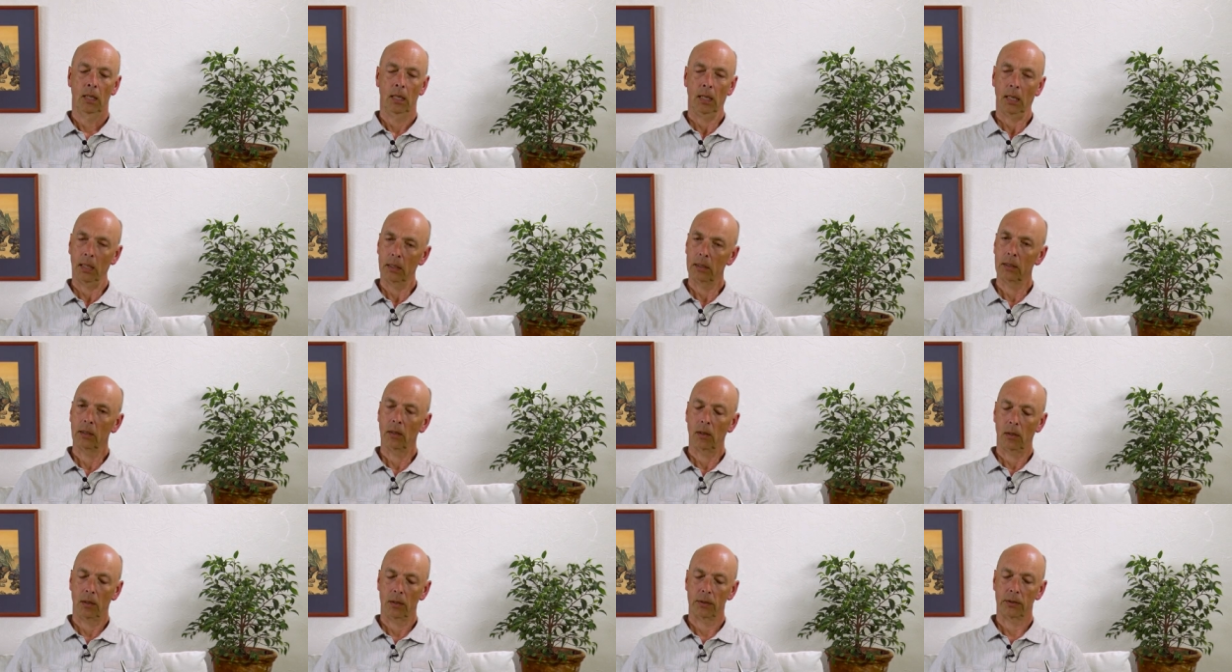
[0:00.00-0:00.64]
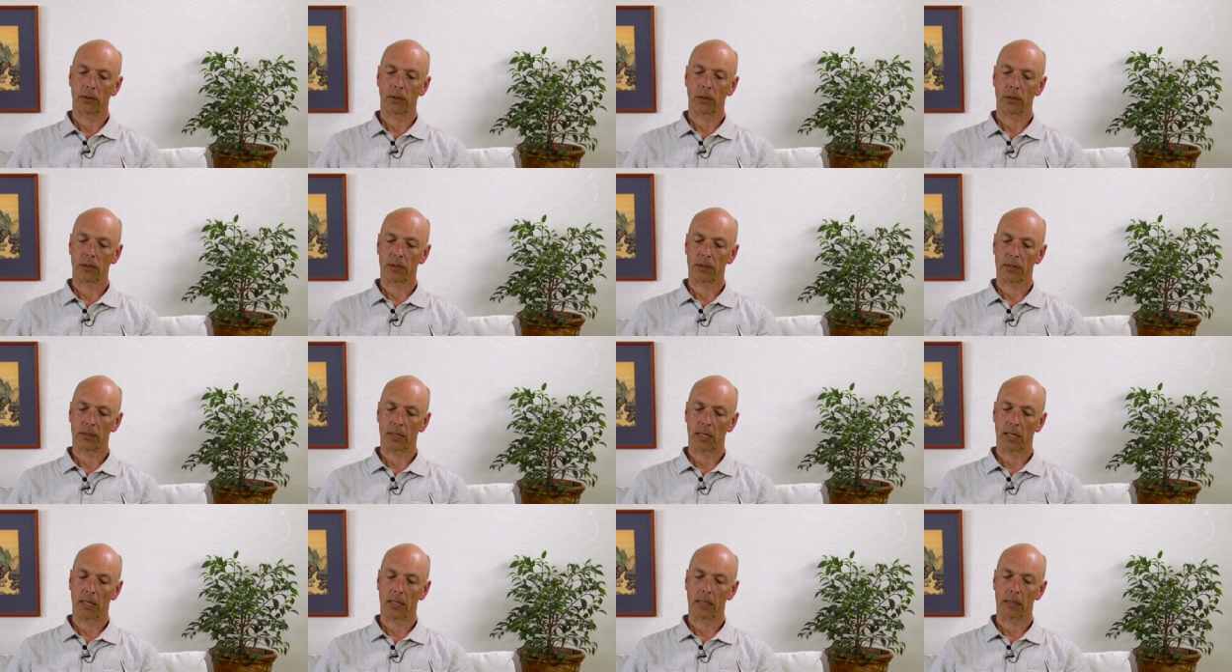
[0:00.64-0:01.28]
And he also
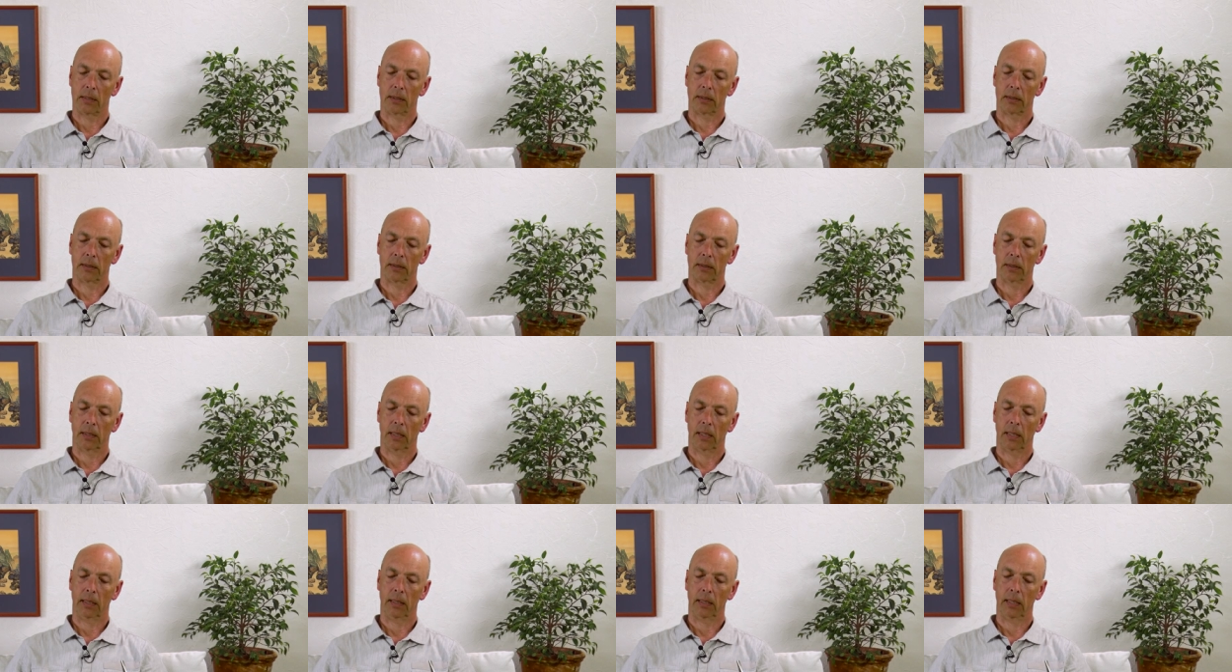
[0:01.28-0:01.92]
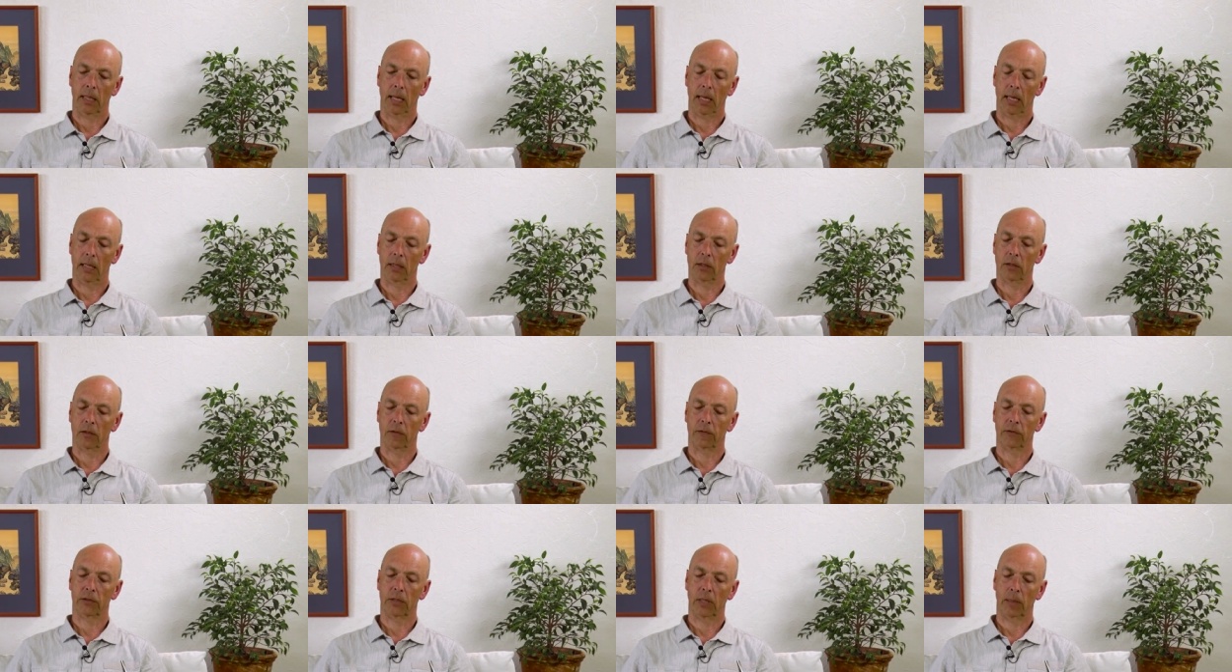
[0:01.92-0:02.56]
says at the end
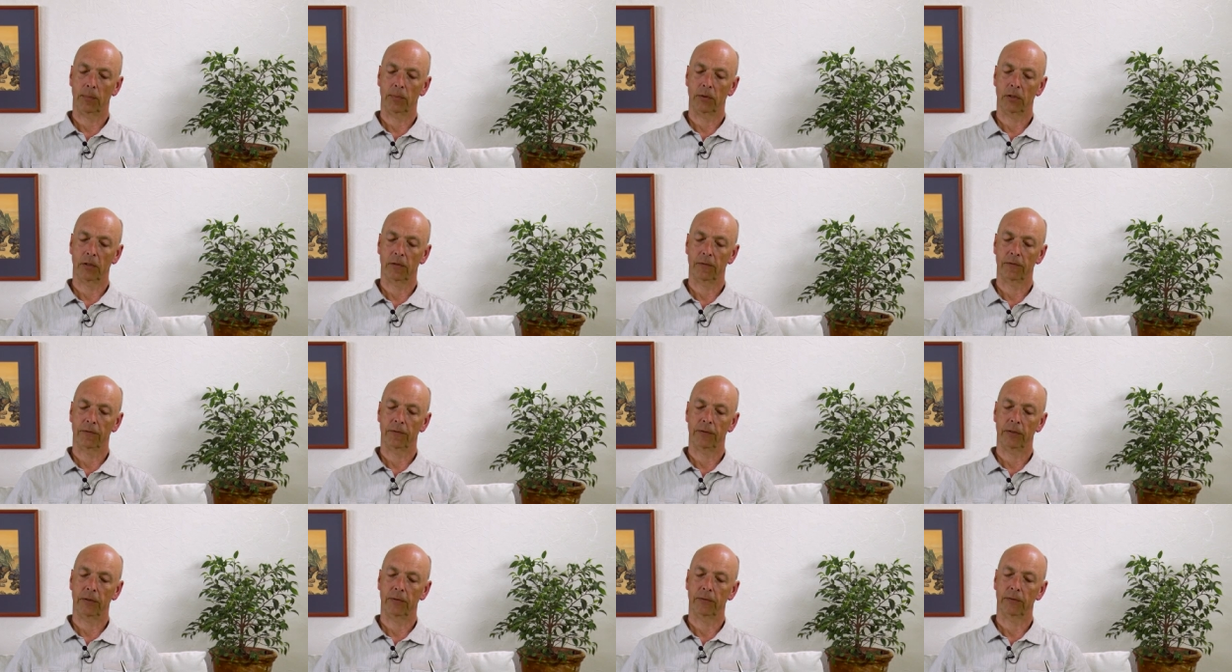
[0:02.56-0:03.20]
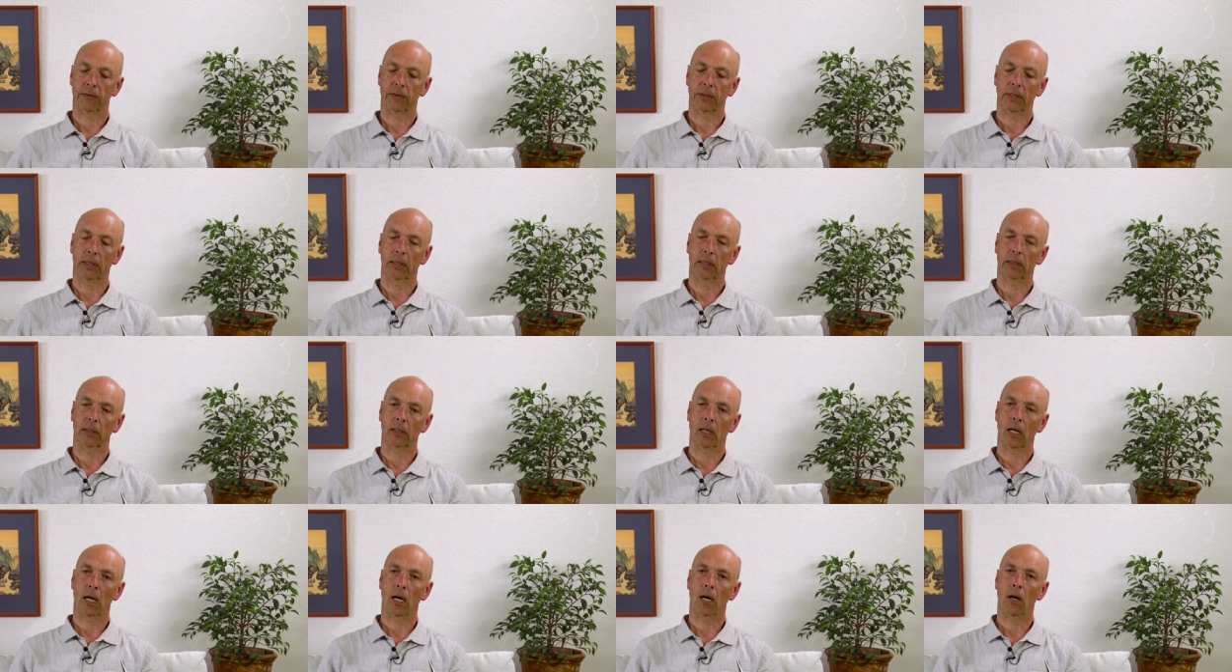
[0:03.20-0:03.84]
of chapter
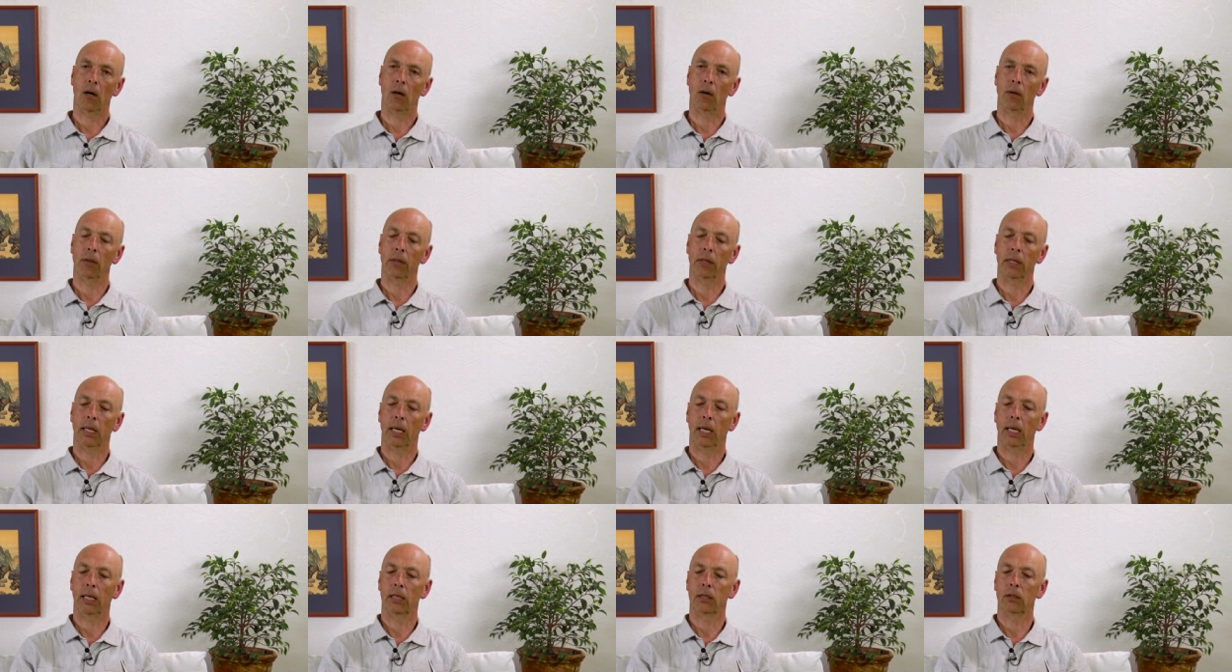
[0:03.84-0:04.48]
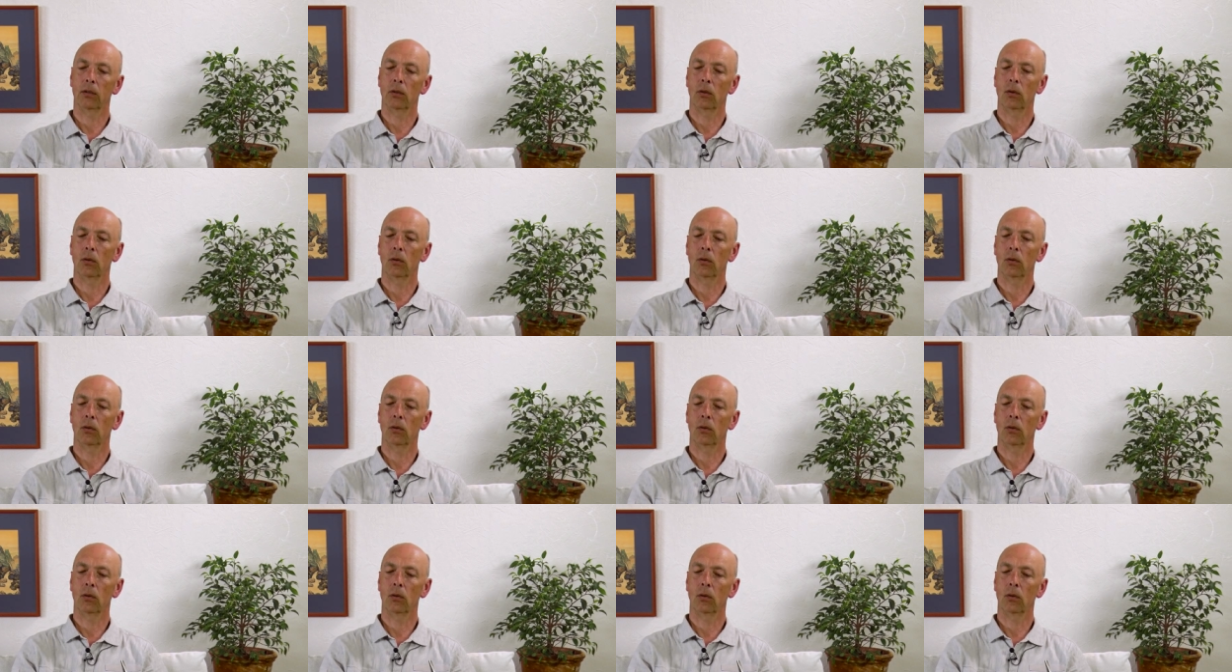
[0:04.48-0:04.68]
15 how that